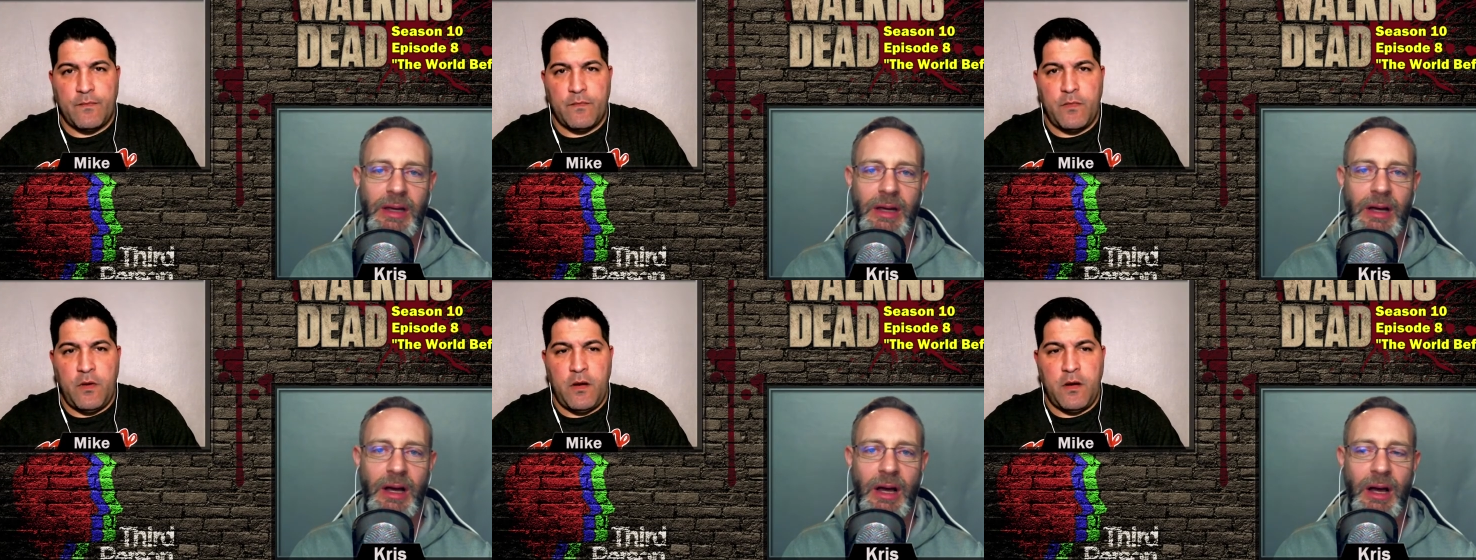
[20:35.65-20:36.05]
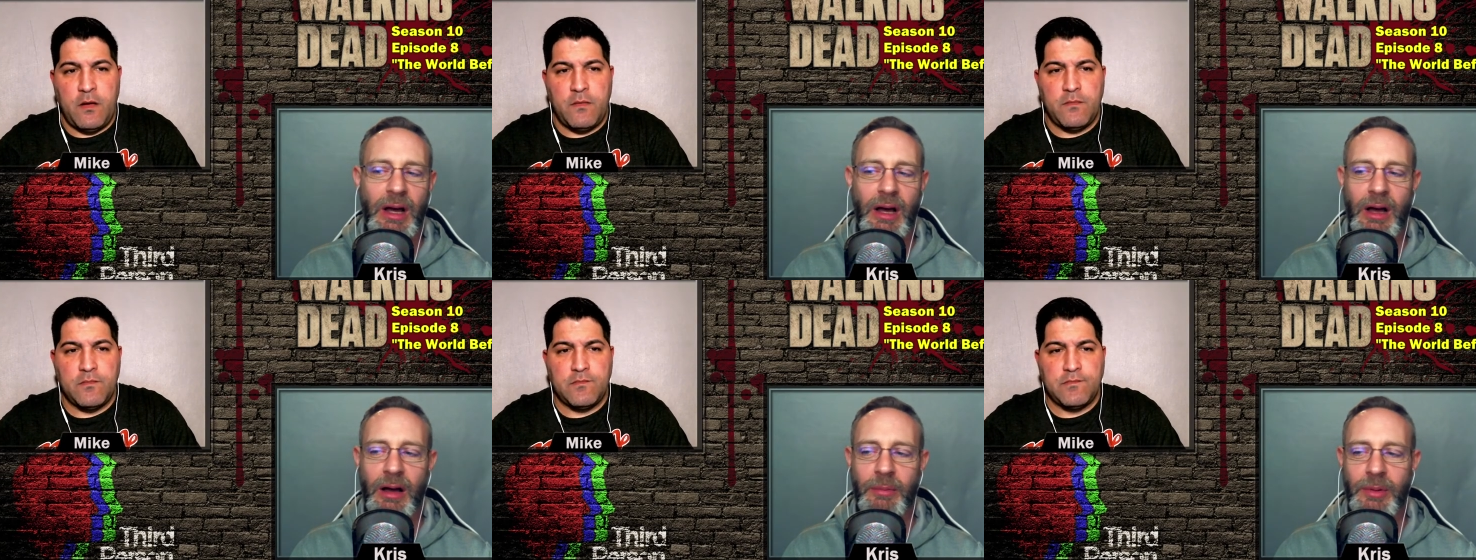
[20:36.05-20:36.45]
Speaker 1: Yeah.
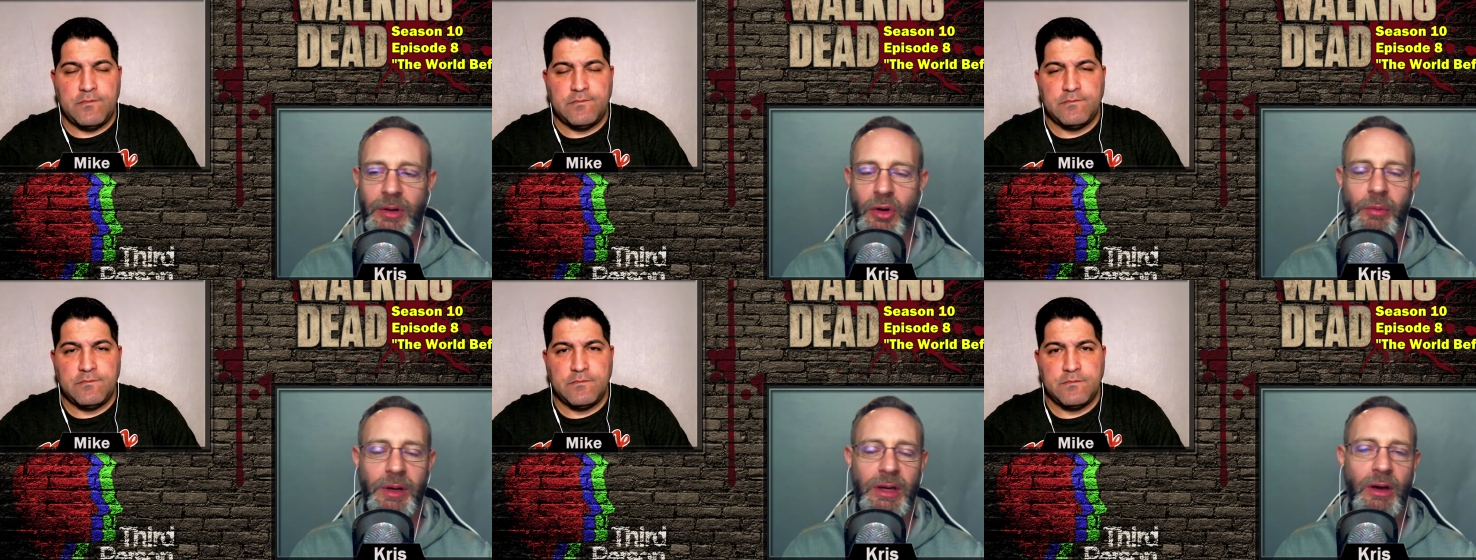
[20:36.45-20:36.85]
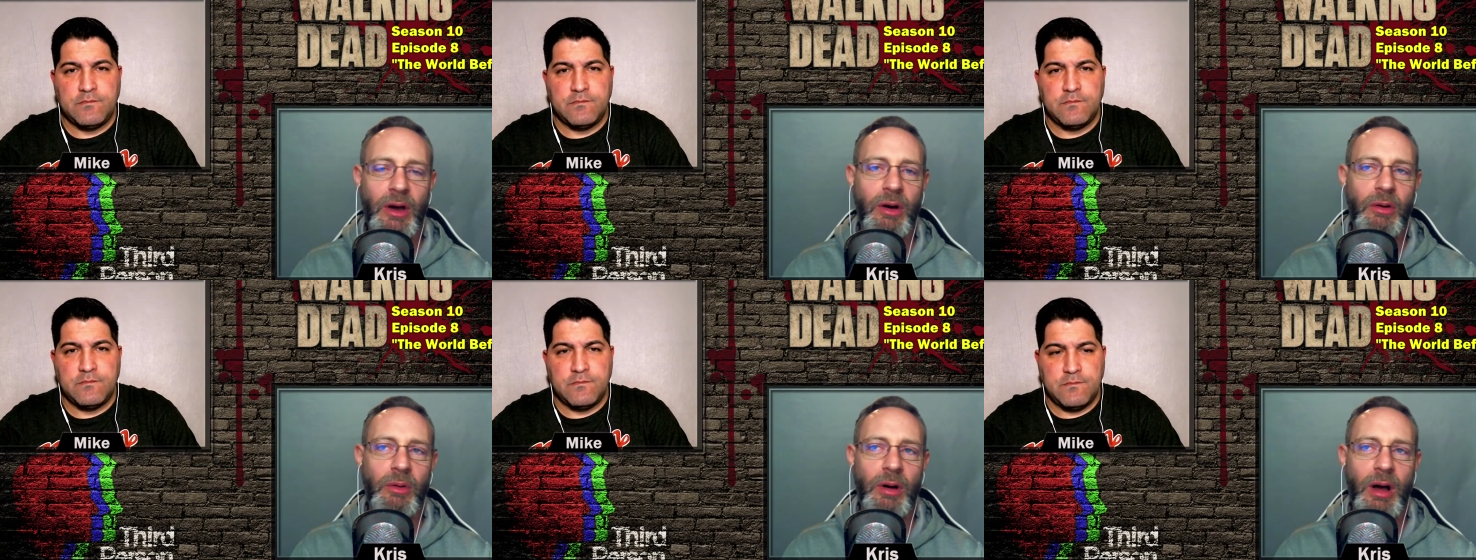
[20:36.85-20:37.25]
Um,
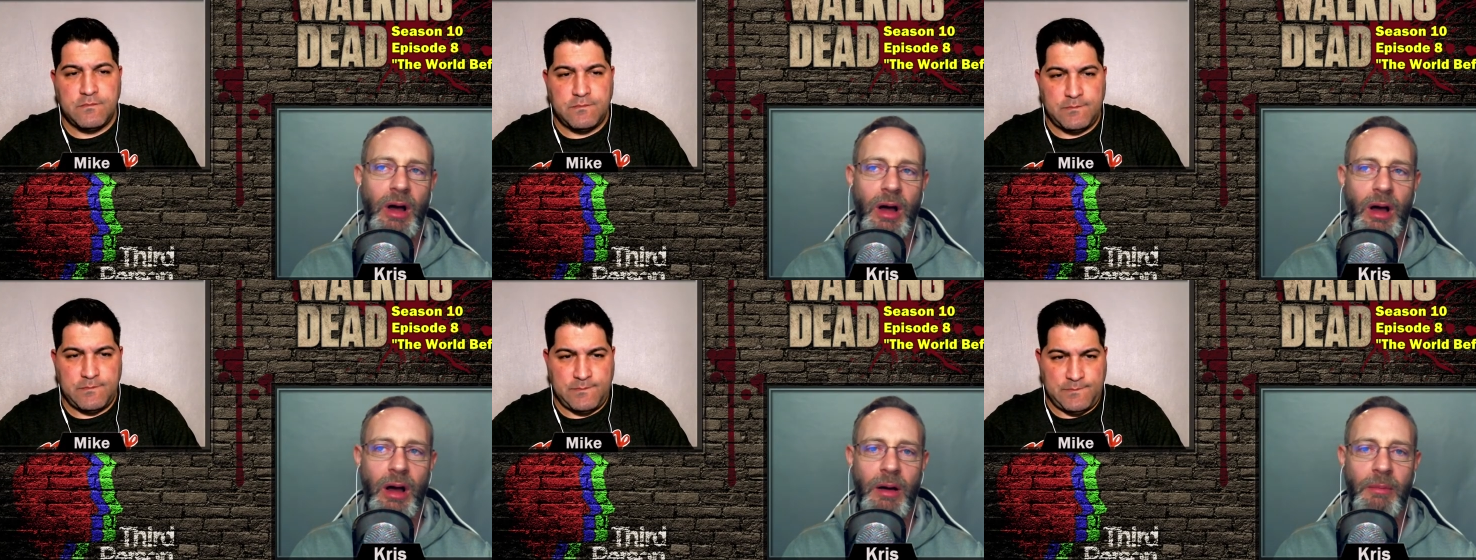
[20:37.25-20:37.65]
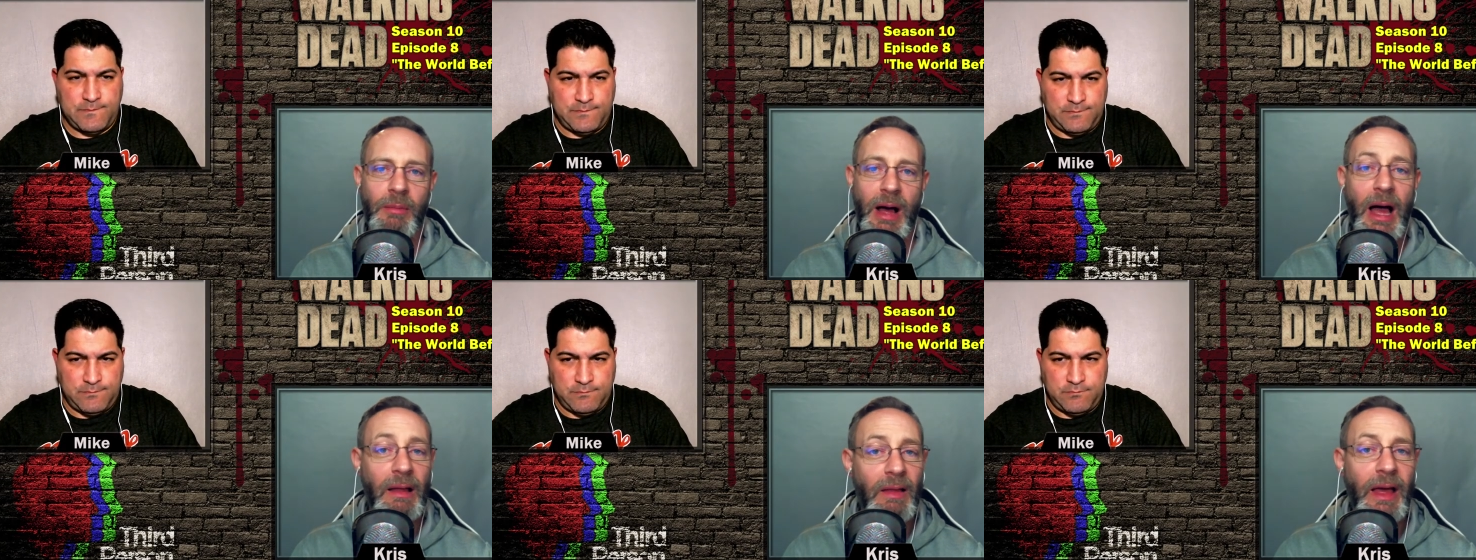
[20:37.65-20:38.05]
Kumiko,
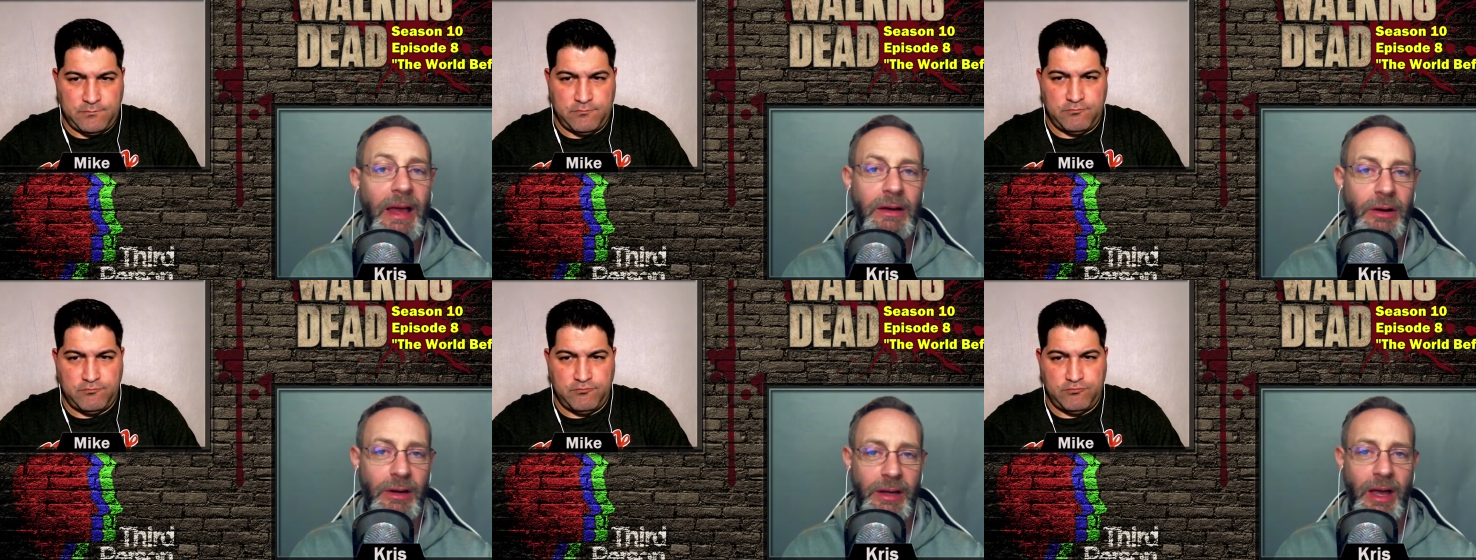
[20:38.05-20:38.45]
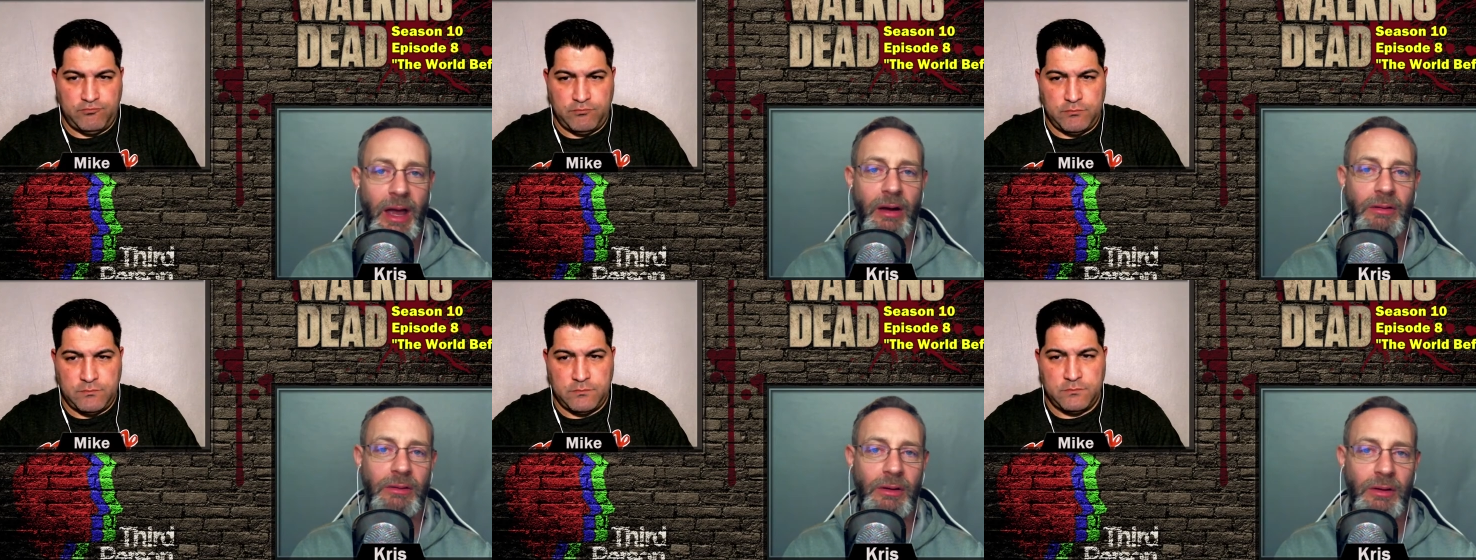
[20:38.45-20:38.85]
um, I like her
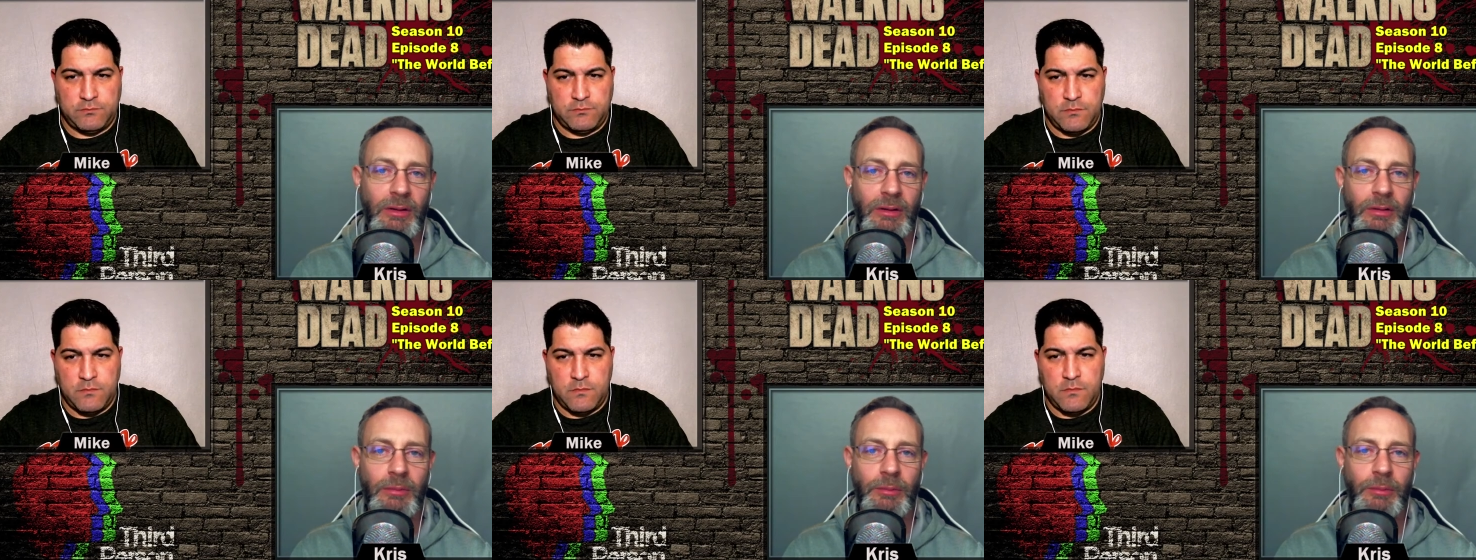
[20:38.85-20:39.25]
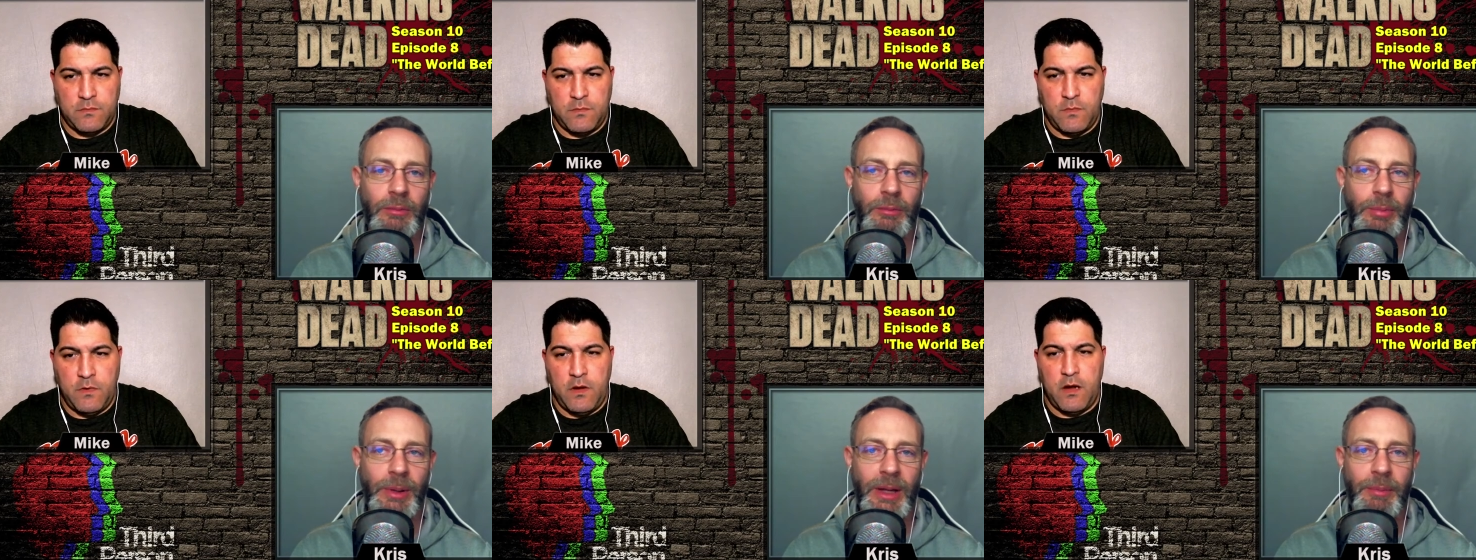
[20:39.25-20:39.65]
character,
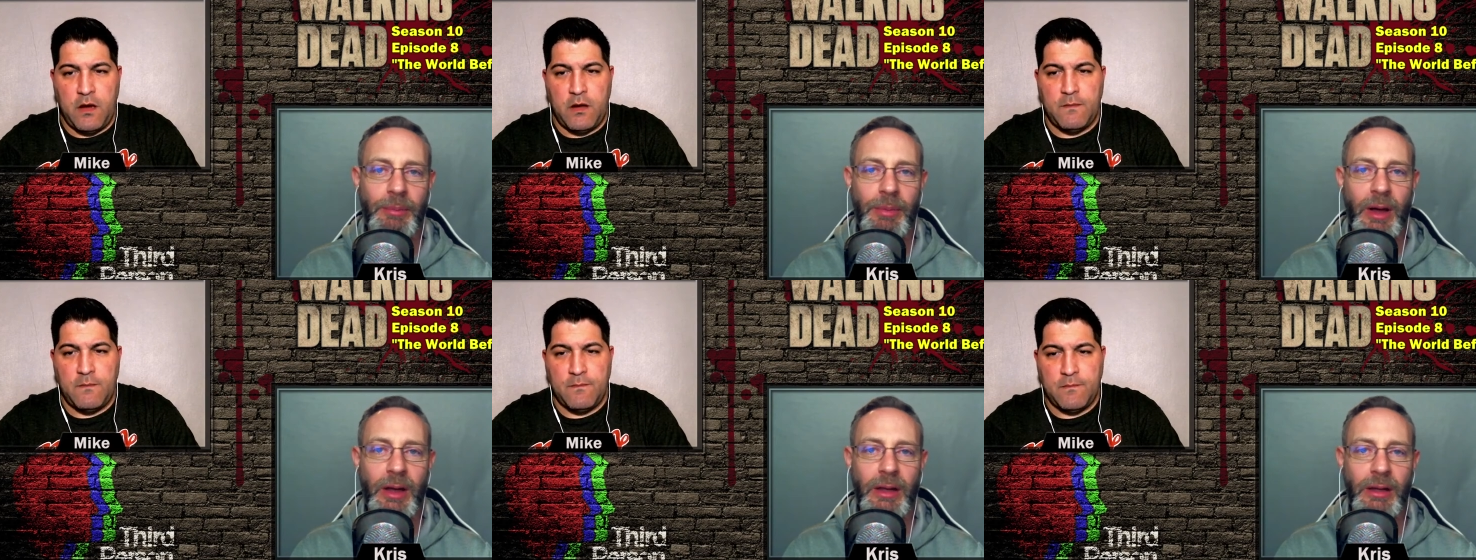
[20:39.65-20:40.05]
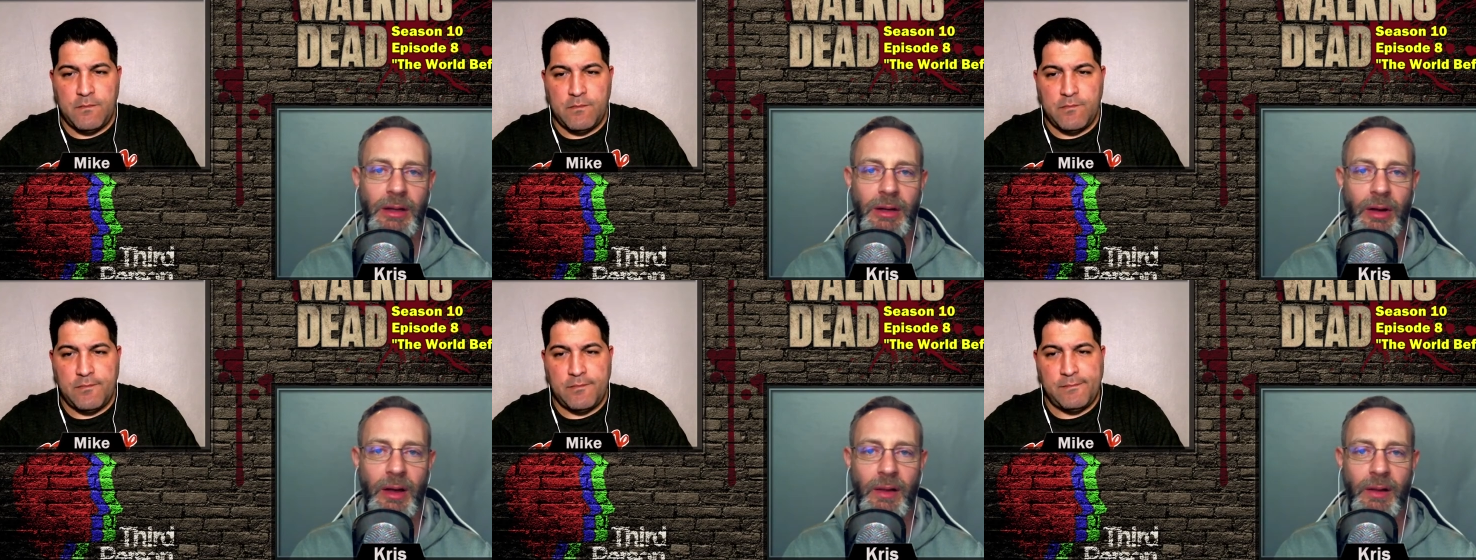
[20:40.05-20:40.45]
yeah. played by
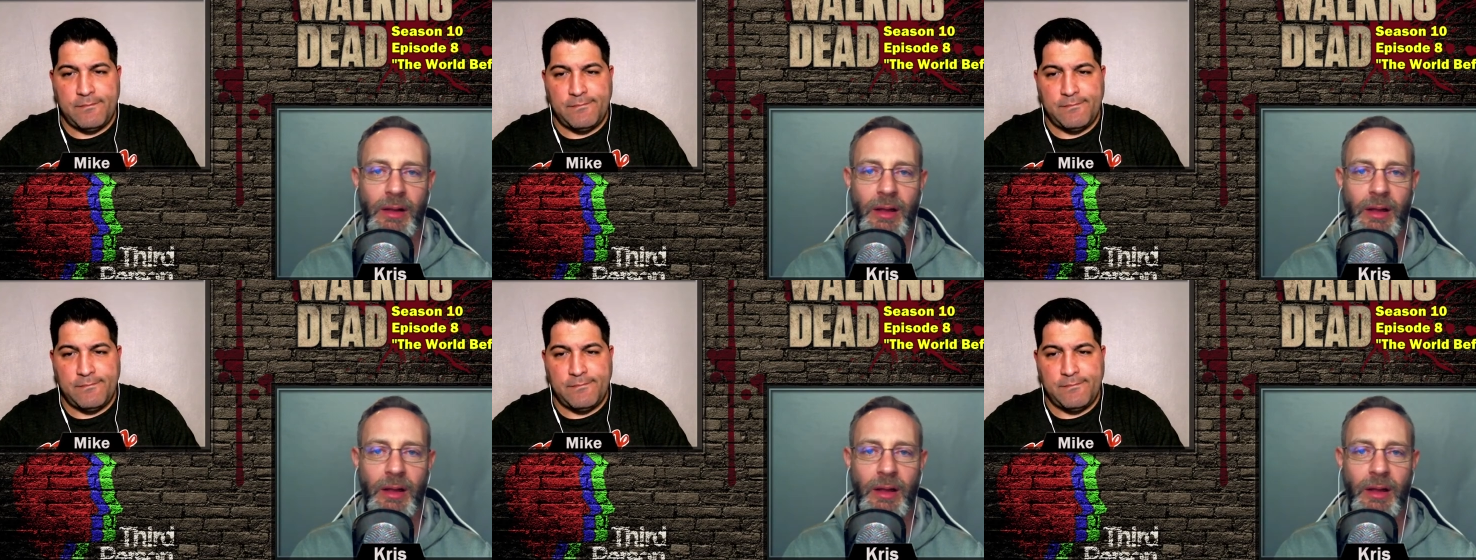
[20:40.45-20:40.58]
you know Ele-